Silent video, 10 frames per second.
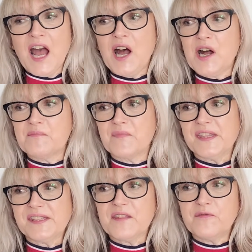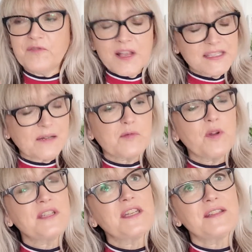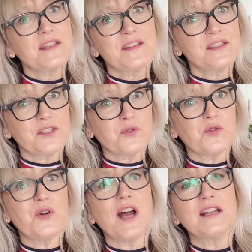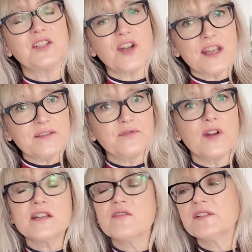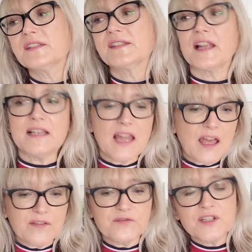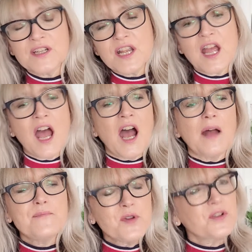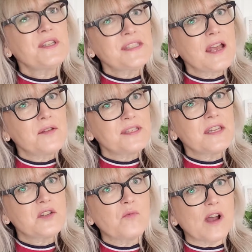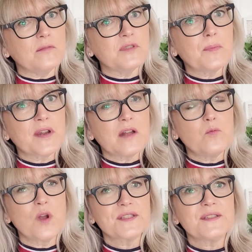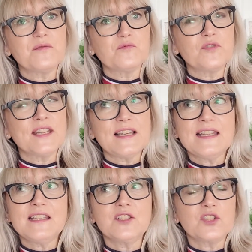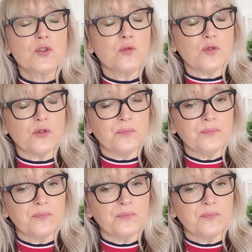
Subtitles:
So the first time I went into the store, I tried the fragrance, I left. I'm not going to say I was underwhelmed, but I wasn't really sure.